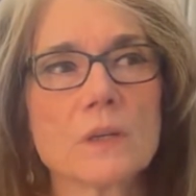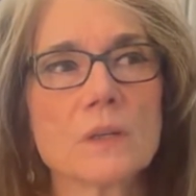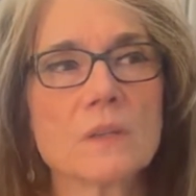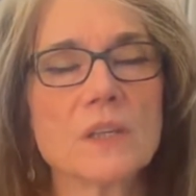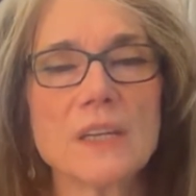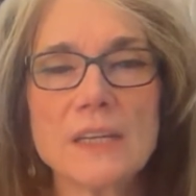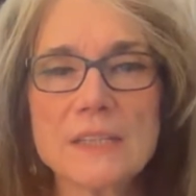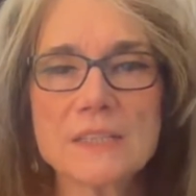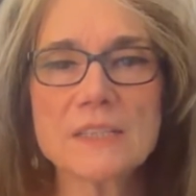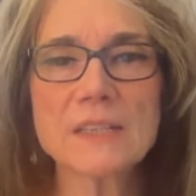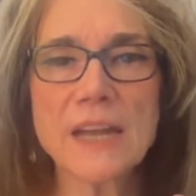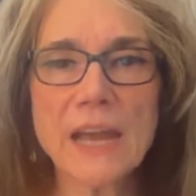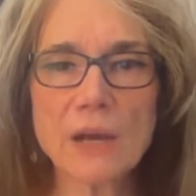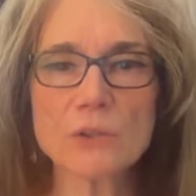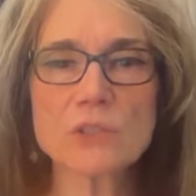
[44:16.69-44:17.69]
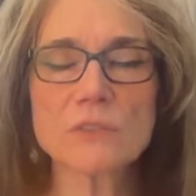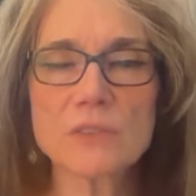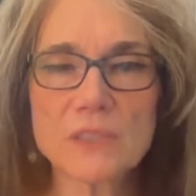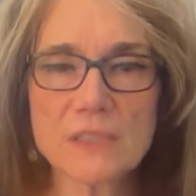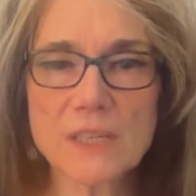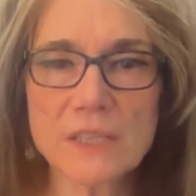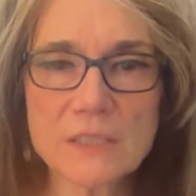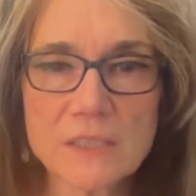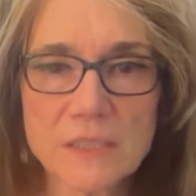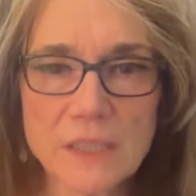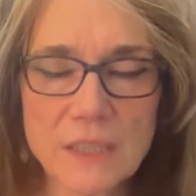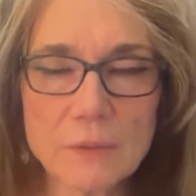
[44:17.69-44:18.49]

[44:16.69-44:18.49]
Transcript: the ins and outs of intensity,